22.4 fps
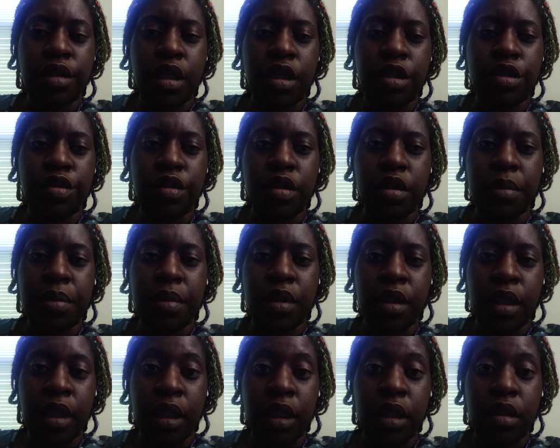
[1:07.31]
actually
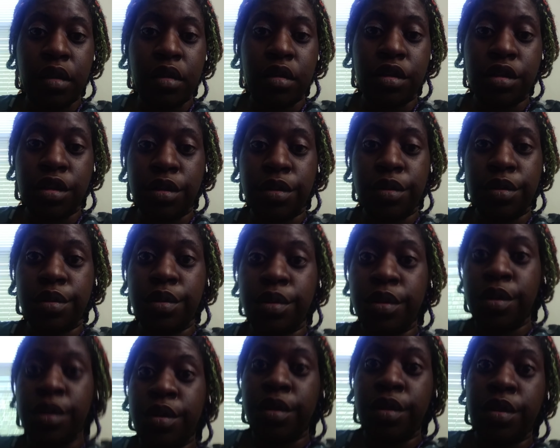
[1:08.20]
playing. So
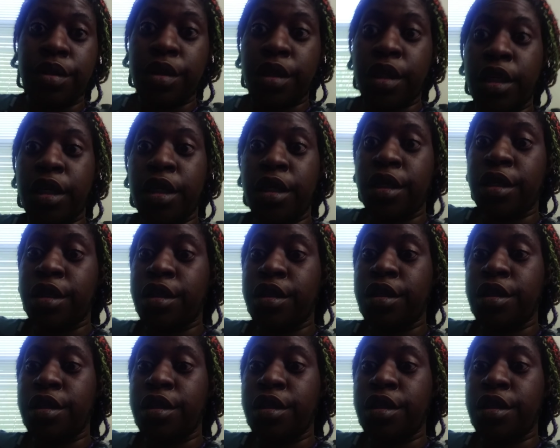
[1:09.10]
like